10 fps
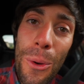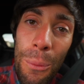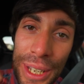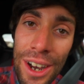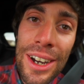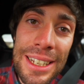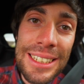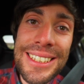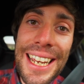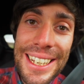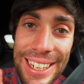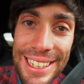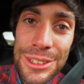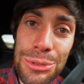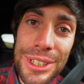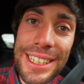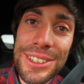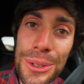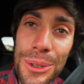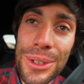we are going to take a little
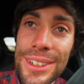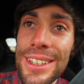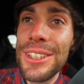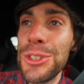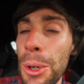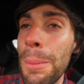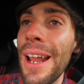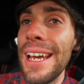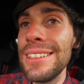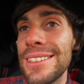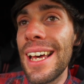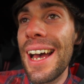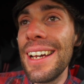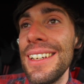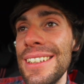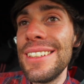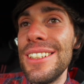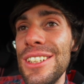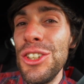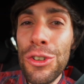detour to a place that
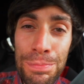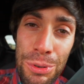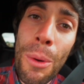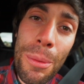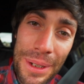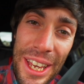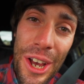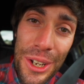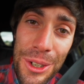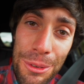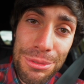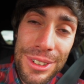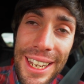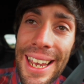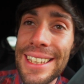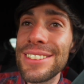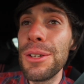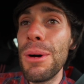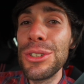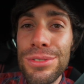you've probably heard of. It's the
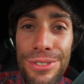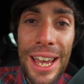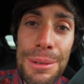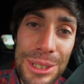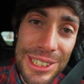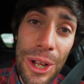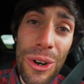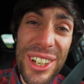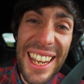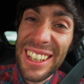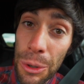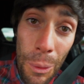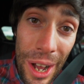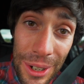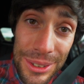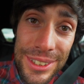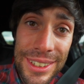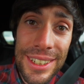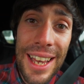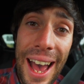most famous loch in the world
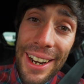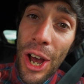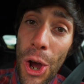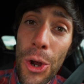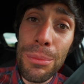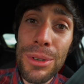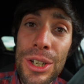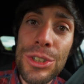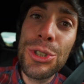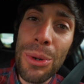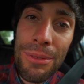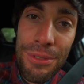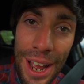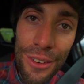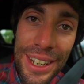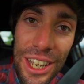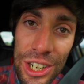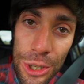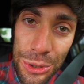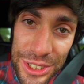and home to a very
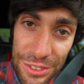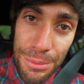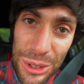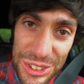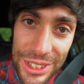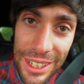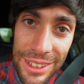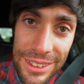elusive monster.